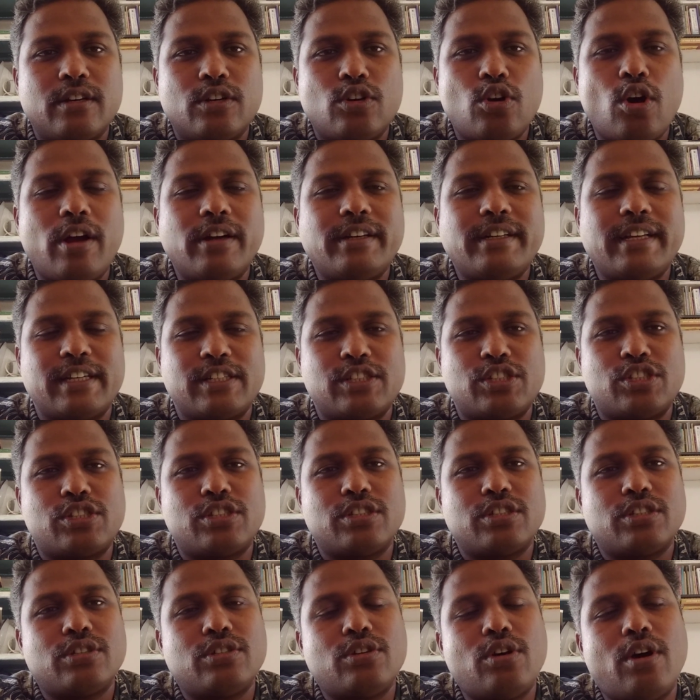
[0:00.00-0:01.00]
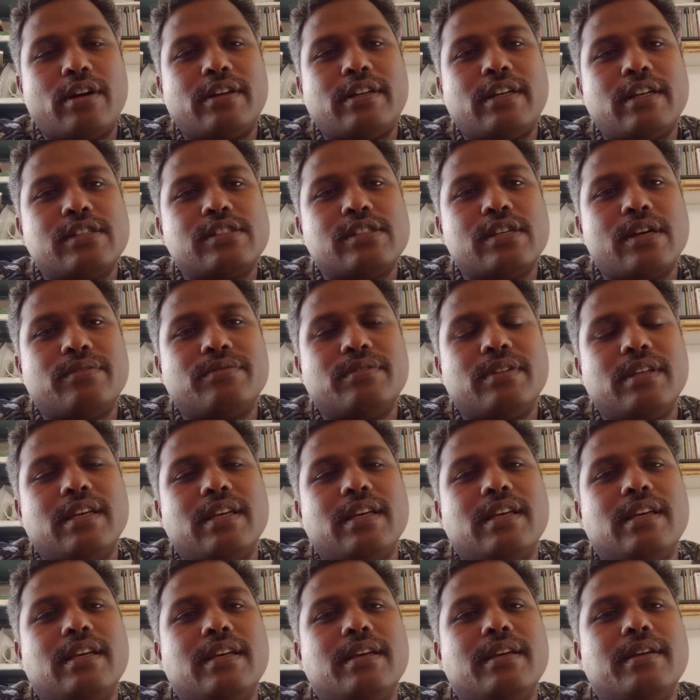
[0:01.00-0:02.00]
cortex, cortex of
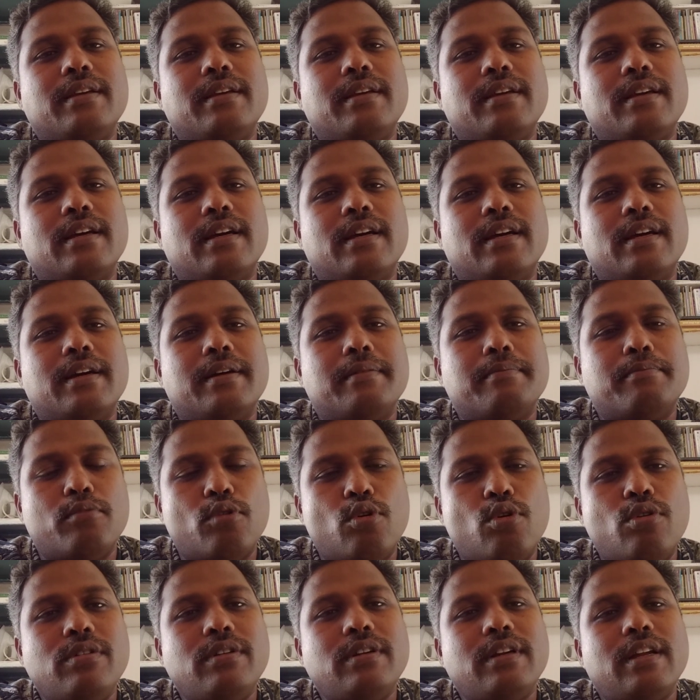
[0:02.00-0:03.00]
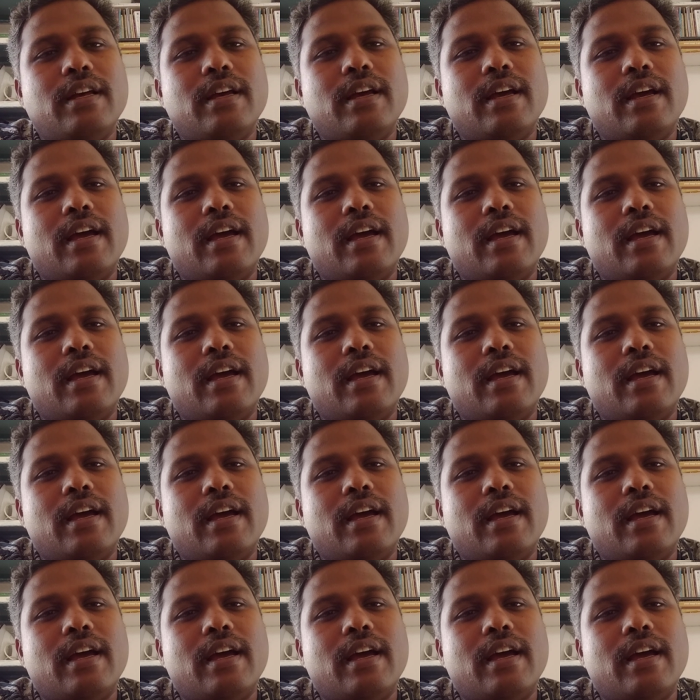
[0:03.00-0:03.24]
the uh, bone